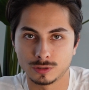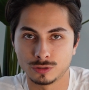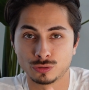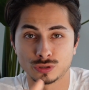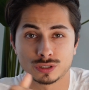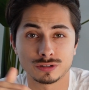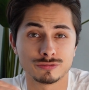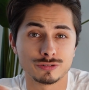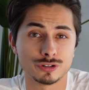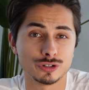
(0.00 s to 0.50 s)
You
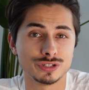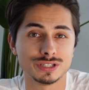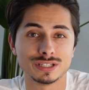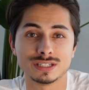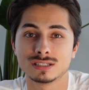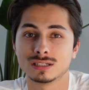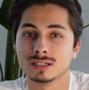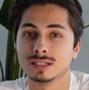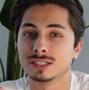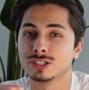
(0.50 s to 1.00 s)
can very
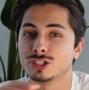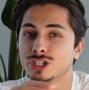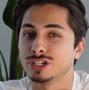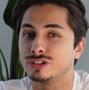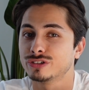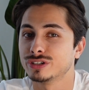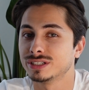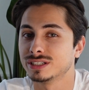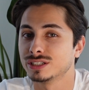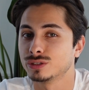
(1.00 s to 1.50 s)
easily
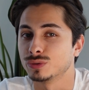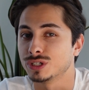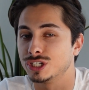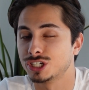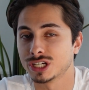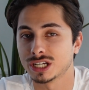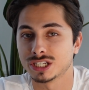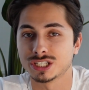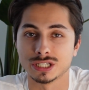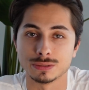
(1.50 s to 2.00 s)
generate this with
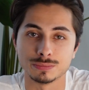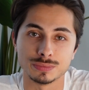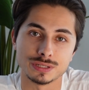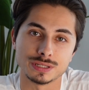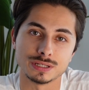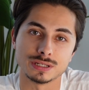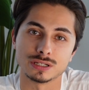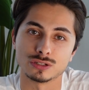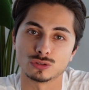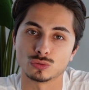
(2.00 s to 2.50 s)

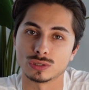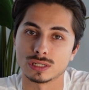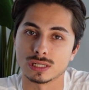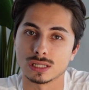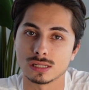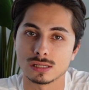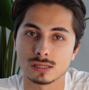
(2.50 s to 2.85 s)
ChatGPT as well.